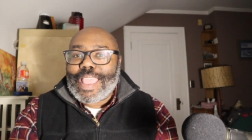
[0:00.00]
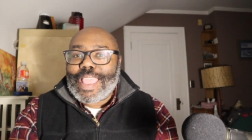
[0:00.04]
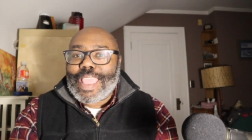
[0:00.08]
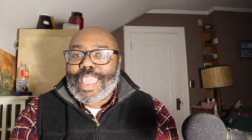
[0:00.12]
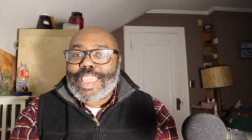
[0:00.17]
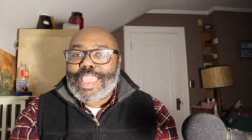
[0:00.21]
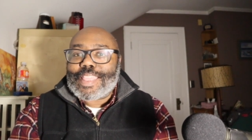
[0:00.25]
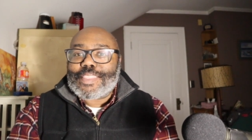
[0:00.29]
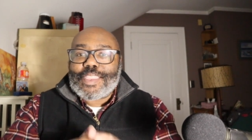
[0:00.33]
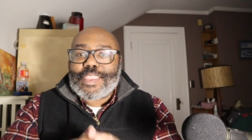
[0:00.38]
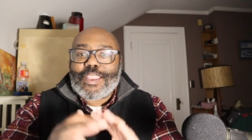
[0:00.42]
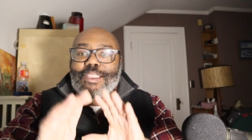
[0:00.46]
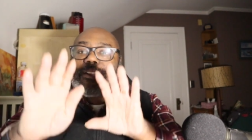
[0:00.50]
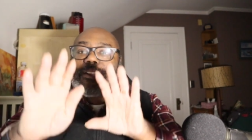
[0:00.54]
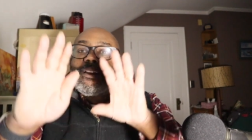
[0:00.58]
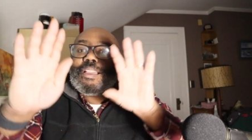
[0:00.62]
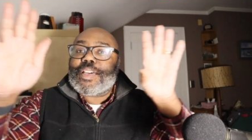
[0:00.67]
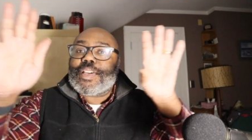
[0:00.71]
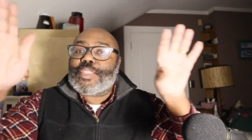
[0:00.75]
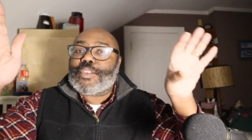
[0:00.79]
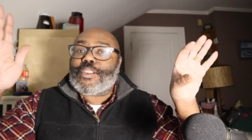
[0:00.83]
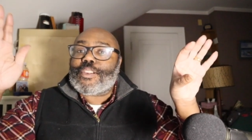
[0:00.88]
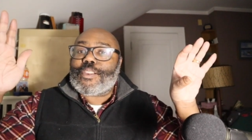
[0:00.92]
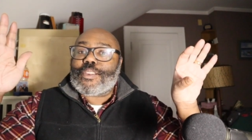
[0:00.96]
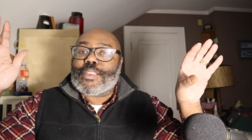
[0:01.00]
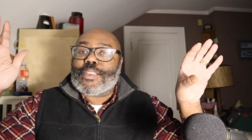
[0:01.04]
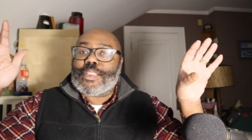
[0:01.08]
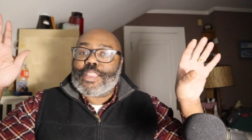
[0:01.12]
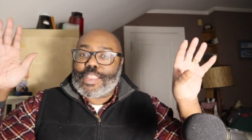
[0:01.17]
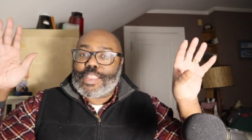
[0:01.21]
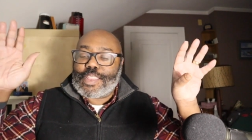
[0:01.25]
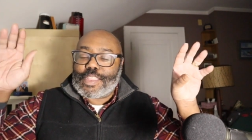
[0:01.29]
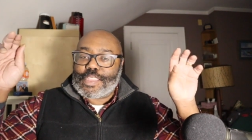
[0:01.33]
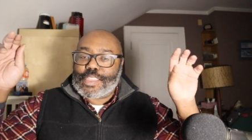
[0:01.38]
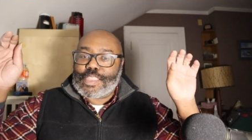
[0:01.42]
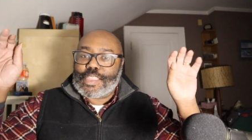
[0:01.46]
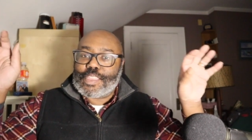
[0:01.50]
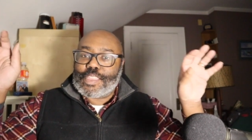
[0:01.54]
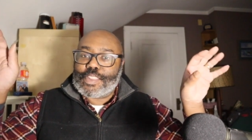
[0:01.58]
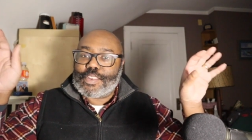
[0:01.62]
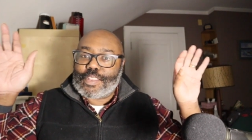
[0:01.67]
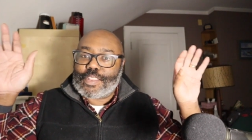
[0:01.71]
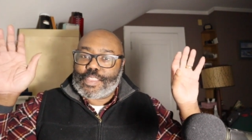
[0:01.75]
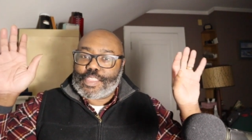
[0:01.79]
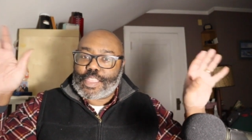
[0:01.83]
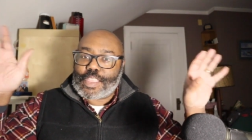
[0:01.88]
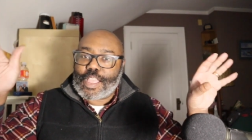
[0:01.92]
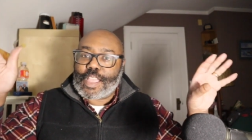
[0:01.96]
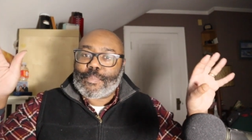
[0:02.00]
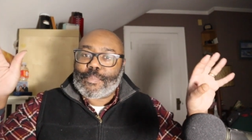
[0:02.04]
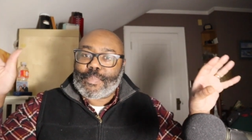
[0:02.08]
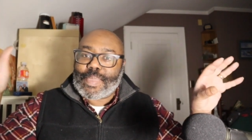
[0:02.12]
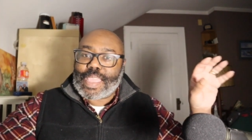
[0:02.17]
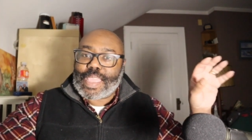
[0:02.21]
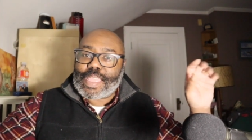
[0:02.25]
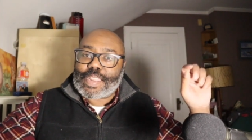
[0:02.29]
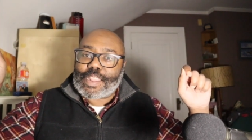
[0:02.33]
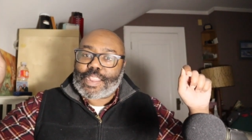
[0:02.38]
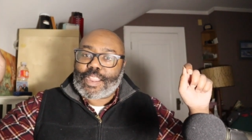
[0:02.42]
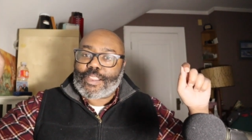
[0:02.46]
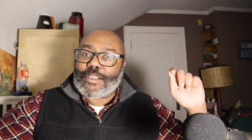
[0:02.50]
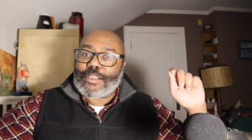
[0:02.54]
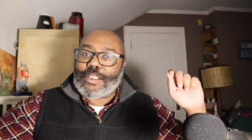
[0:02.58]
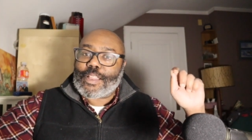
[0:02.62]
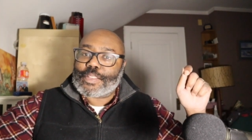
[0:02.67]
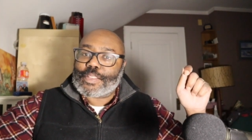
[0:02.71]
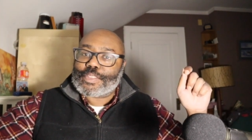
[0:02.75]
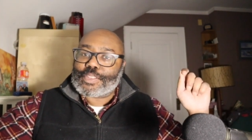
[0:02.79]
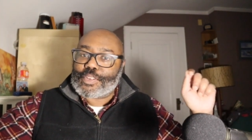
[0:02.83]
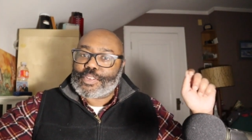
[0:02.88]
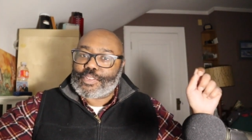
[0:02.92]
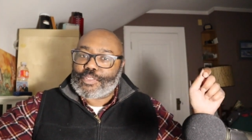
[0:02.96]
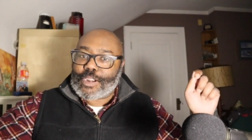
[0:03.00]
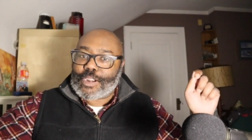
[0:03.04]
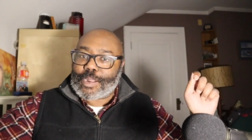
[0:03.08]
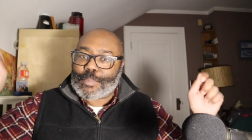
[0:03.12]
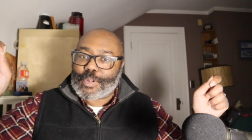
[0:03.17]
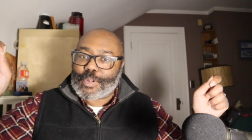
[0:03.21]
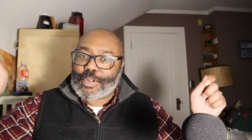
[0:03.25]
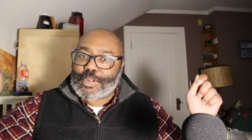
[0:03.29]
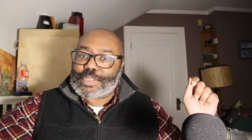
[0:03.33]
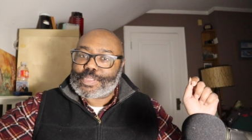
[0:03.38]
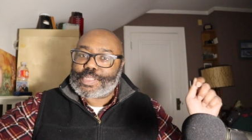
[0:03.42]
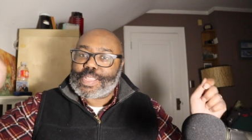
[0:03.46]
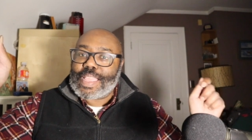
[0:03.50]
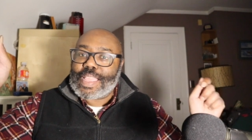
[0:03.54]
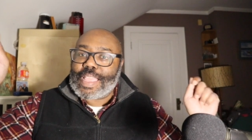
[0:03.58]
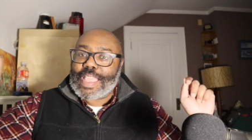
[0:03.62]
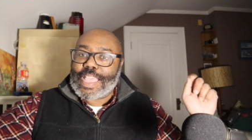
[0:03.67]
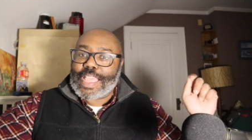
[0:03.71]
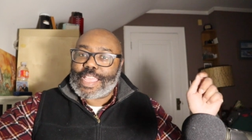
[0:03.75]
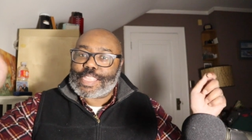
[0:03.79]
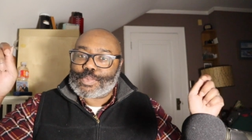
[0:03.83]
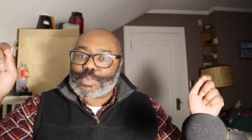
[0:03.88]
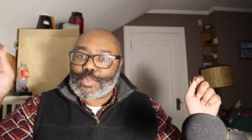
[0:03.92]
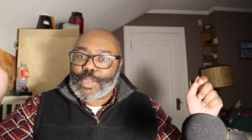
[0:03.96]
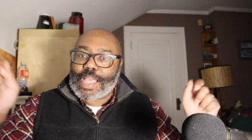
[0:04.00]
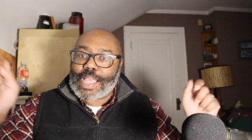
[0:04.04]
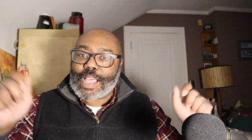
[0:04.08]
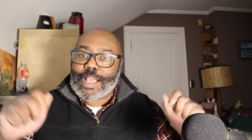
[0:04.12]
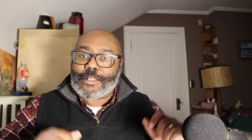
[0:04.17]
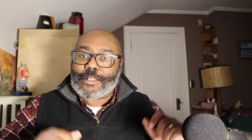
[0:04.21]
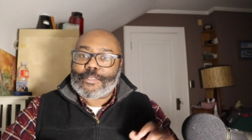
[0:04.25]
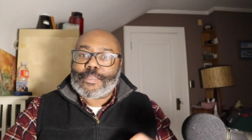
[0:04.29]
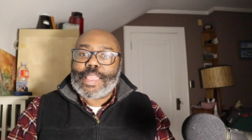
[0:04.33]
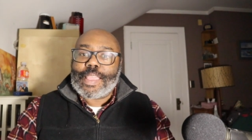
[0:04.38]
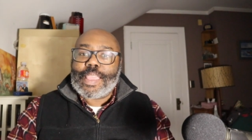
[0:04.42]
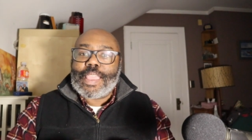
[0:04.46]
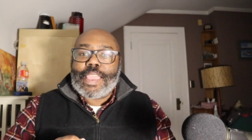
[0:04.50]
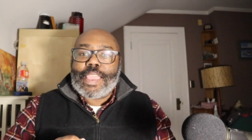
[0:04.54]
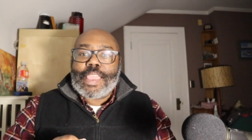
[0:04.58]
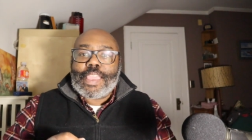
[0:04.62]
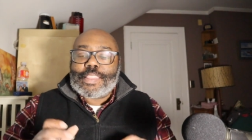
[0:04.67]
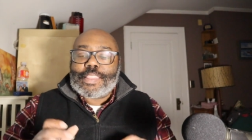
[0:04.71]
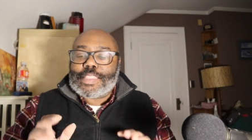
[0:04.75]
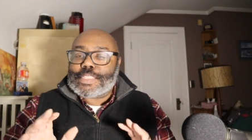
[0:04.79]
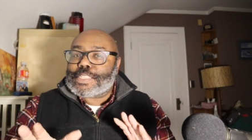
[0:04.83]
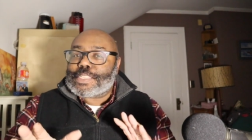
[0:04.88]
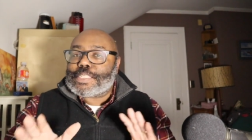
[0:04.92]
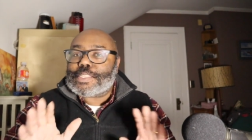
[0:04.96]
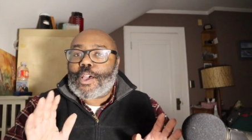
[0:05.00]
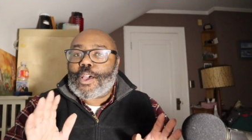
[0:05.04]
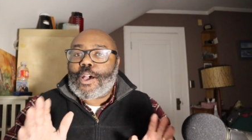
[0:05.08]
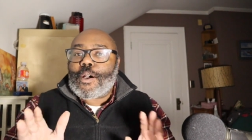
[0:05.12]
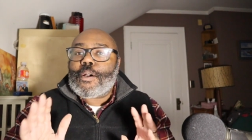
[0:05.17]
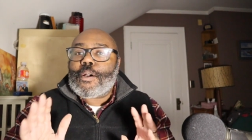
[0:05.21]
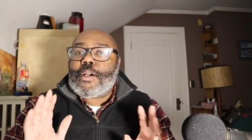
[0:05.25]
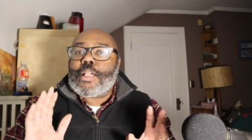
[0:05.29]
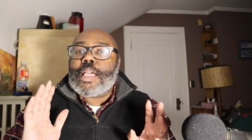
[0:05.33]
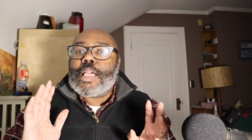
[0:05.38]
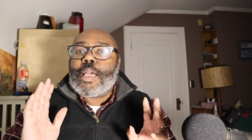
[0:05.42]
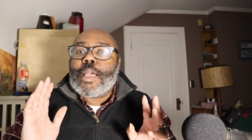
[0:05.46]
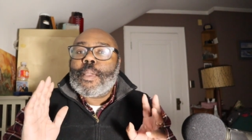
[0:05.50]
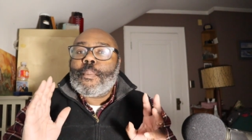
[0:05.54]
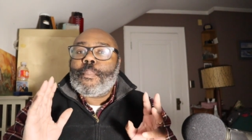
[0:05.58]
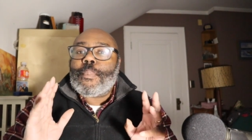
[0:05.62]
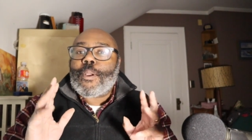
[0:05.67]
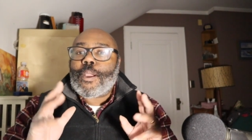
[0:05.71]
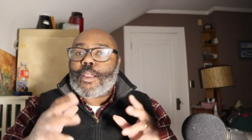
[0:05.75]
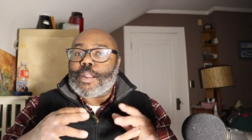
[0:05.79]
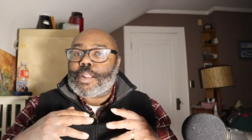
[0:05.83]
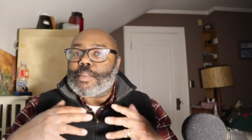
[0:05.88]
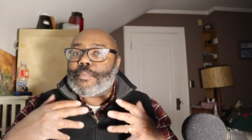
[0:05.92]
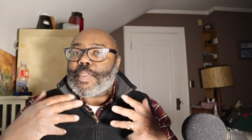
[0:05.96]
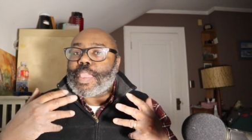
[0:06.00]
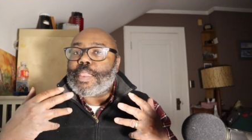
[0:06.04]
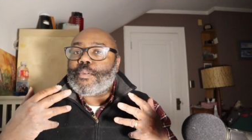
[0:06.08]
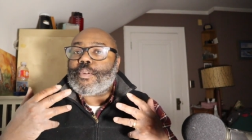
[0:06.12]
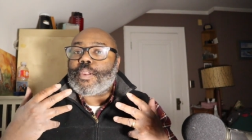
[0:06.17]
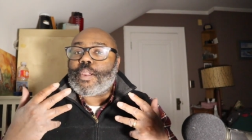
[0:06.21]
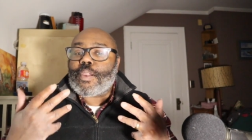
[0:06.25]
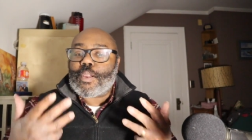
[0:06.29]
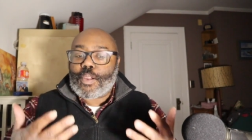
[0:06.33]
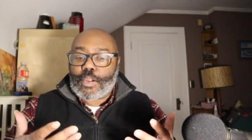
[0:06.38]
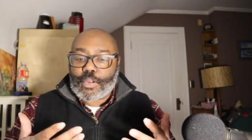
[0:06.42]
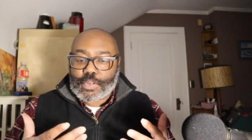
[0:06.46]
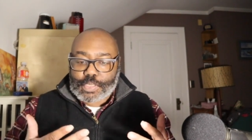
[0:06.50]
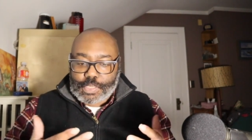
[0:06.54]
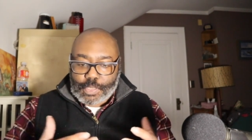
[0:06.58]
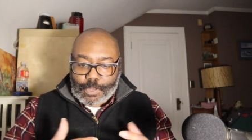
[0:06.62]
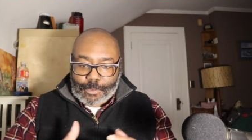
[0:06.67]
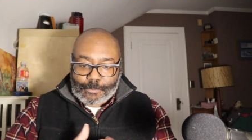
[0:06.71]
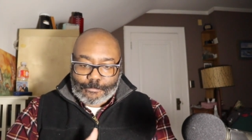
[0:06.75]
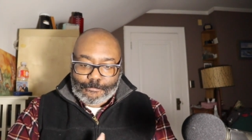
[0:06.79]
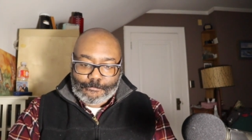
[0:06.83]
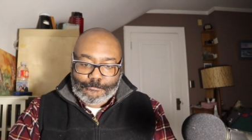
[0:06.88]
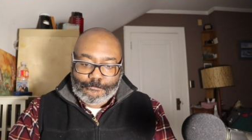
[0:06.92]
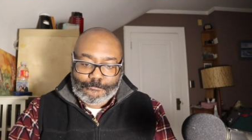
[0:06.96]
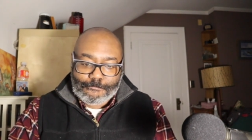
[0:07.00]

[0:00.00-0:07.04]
And there are other young men that are also drummers as well. This is all part of a rehearsal.